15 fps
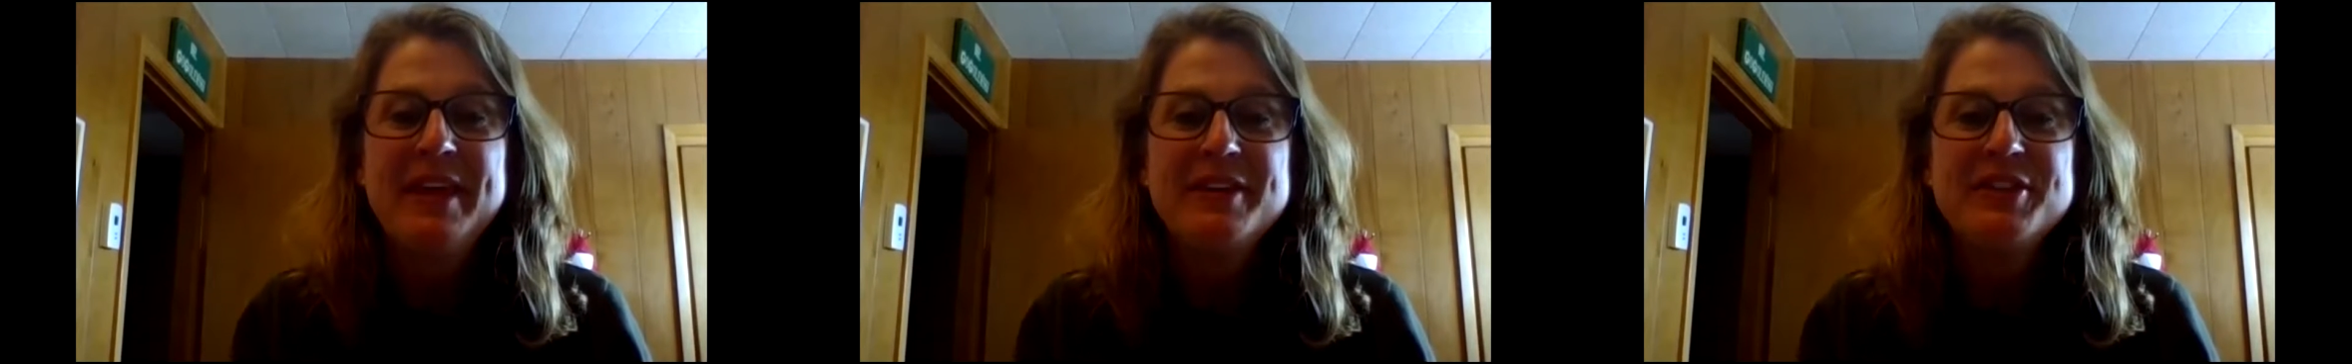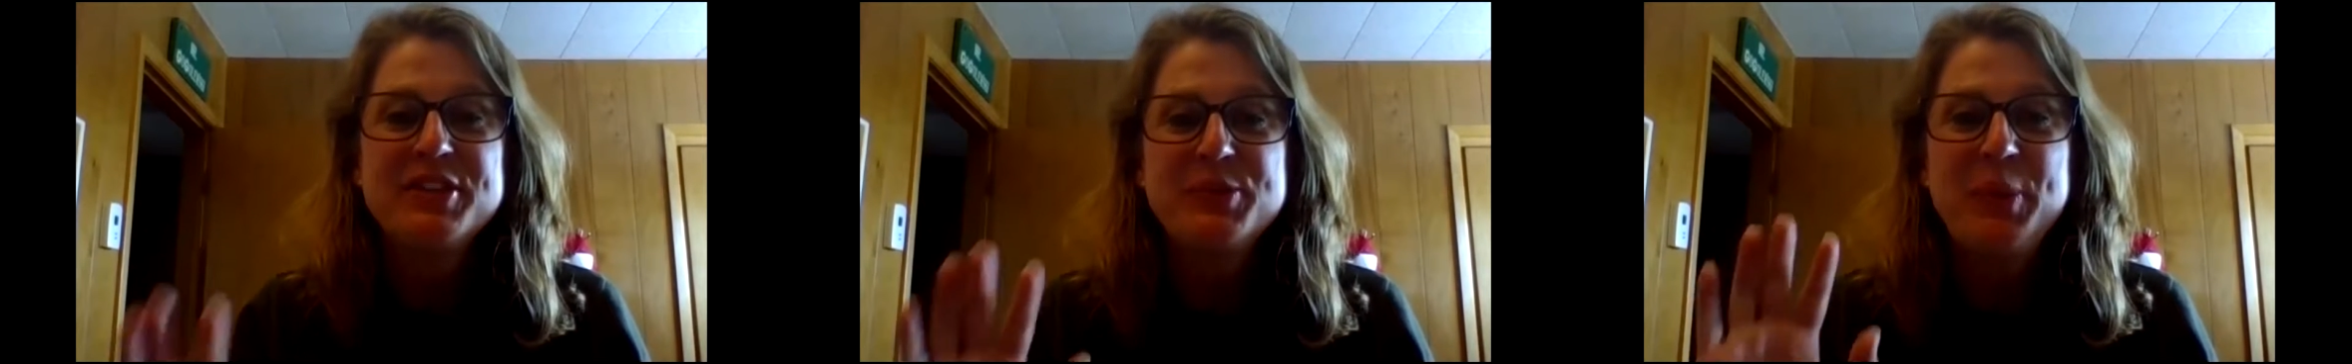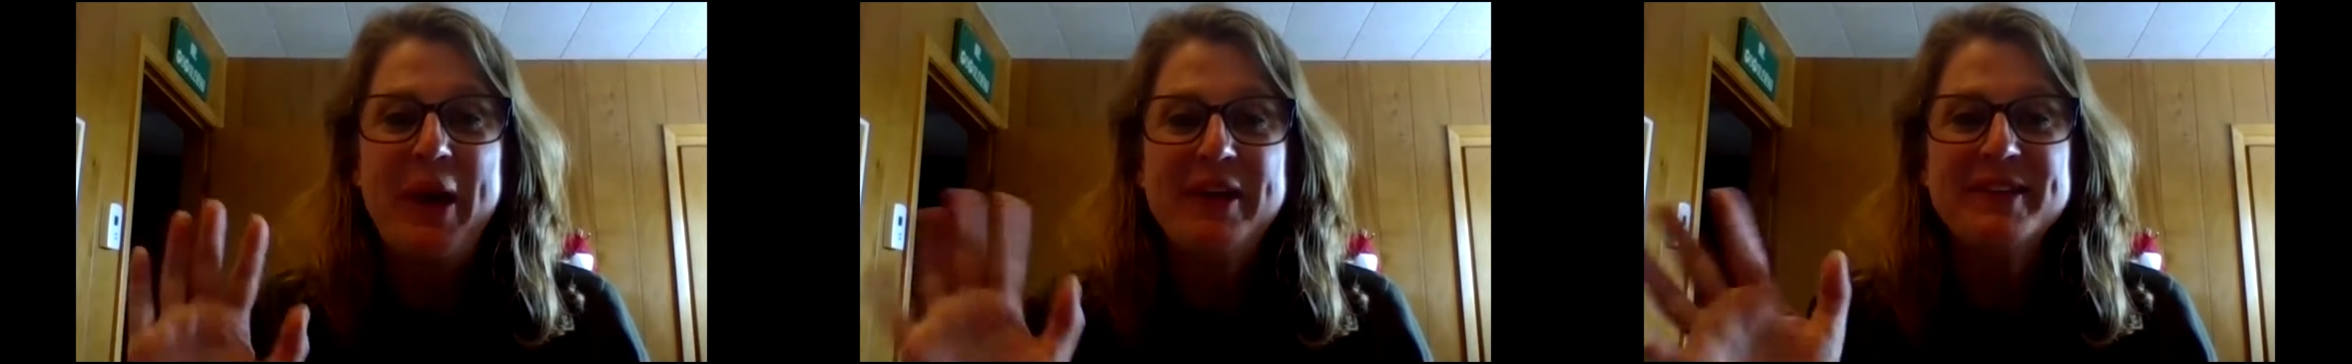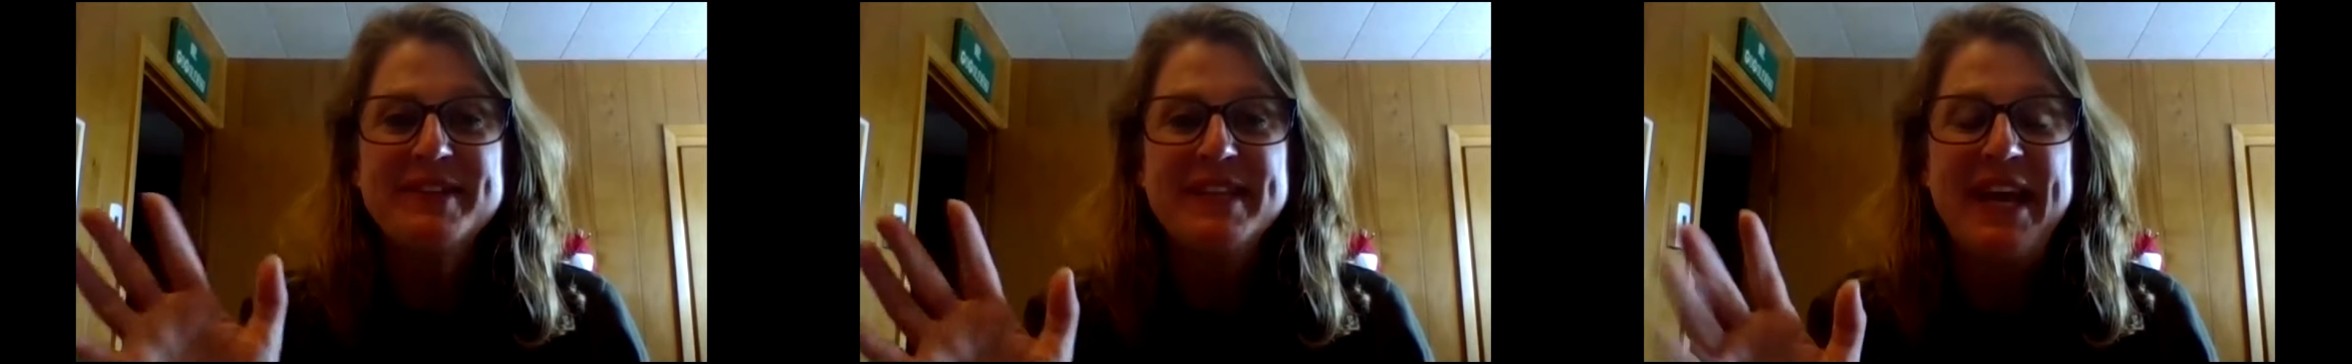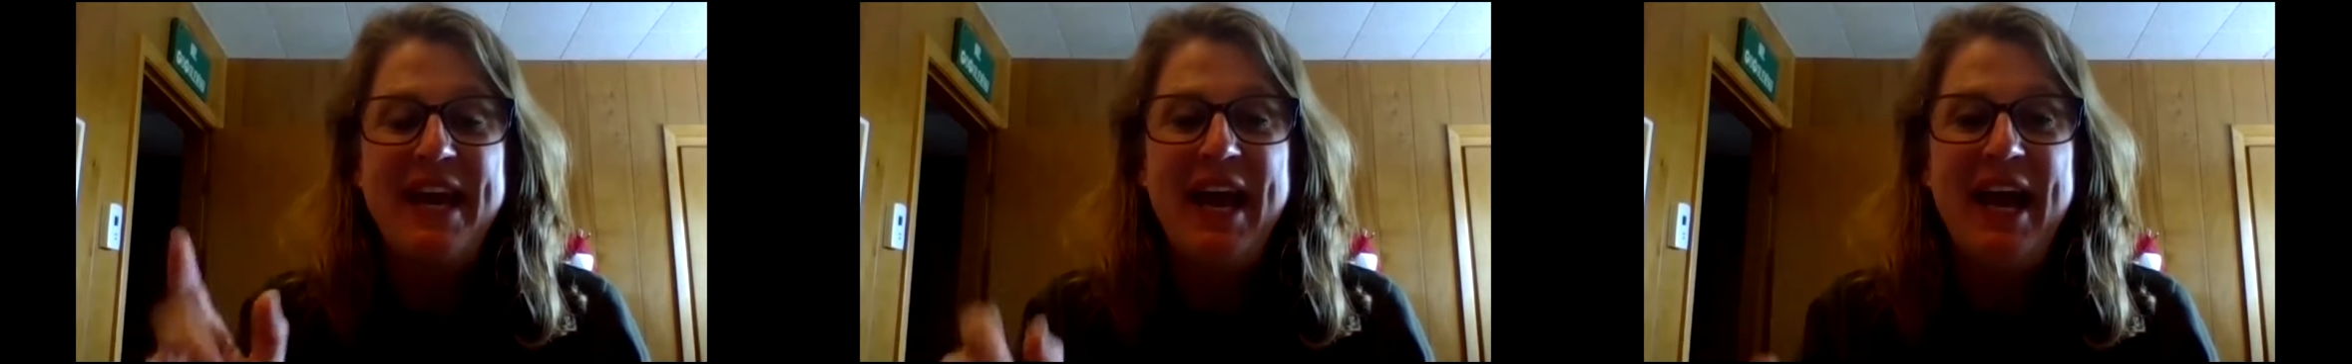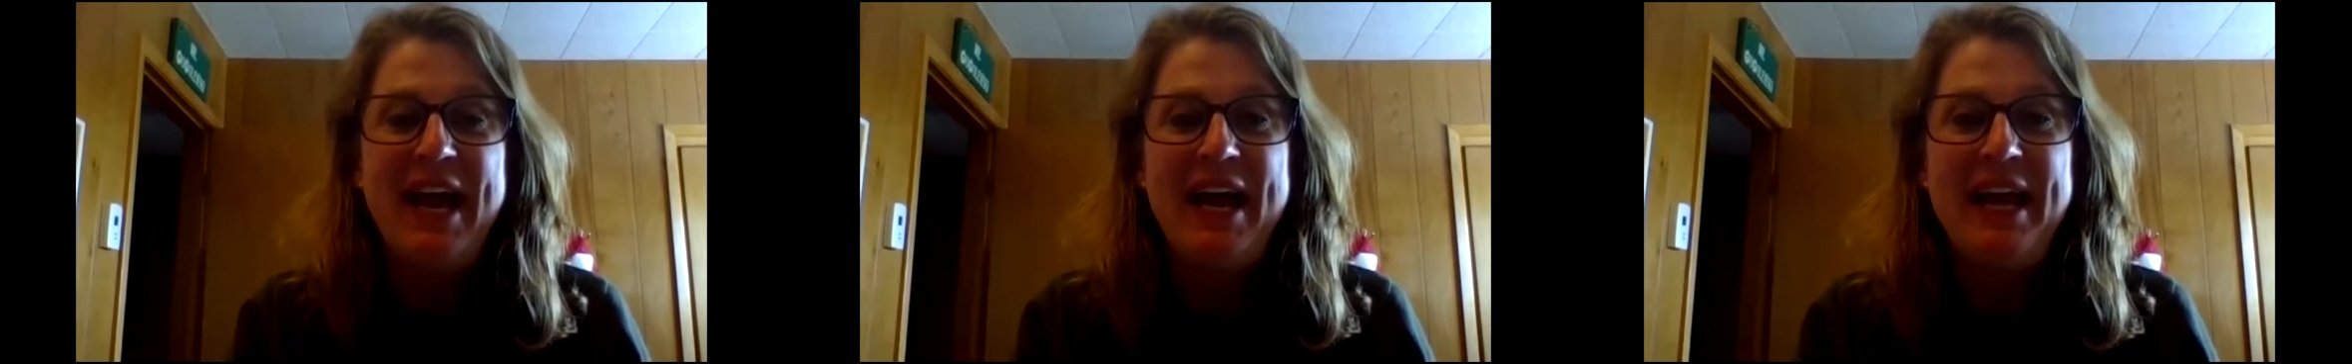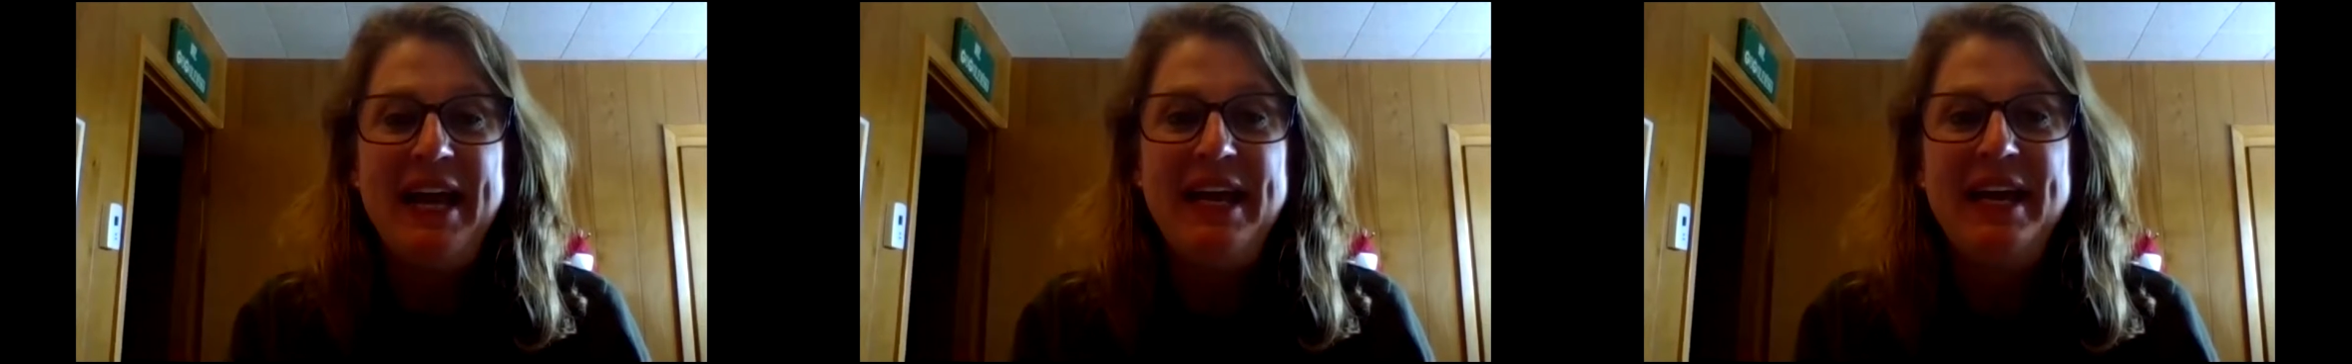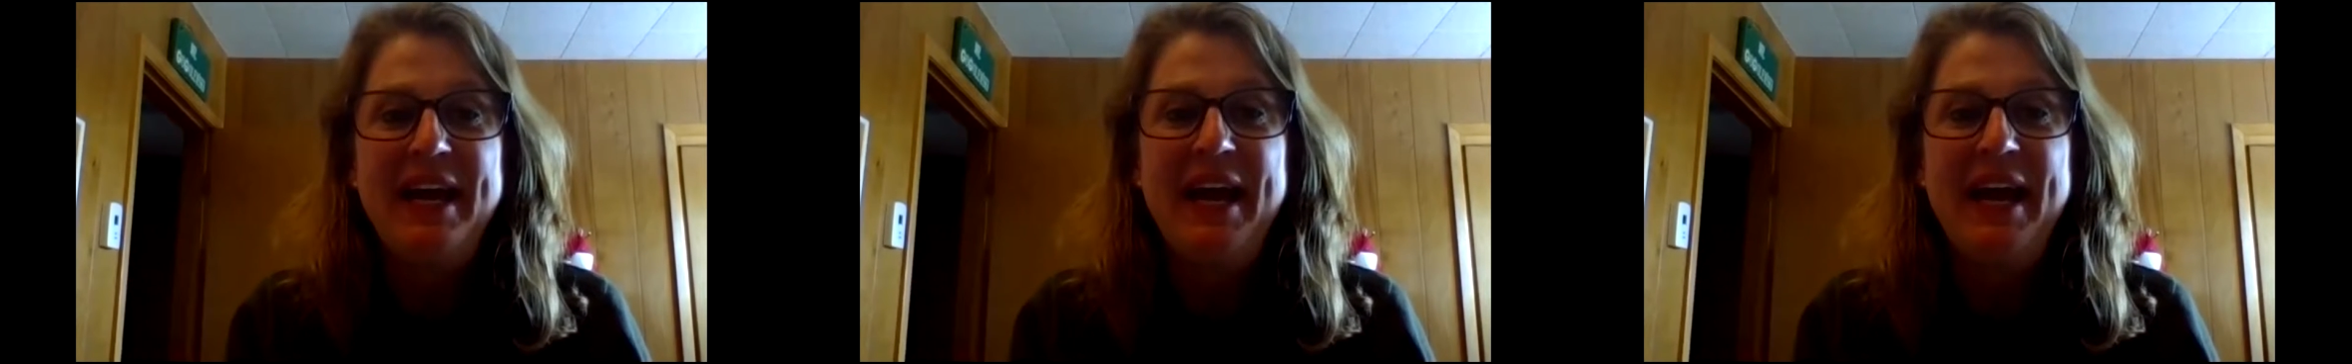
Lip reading: Just want to say hi.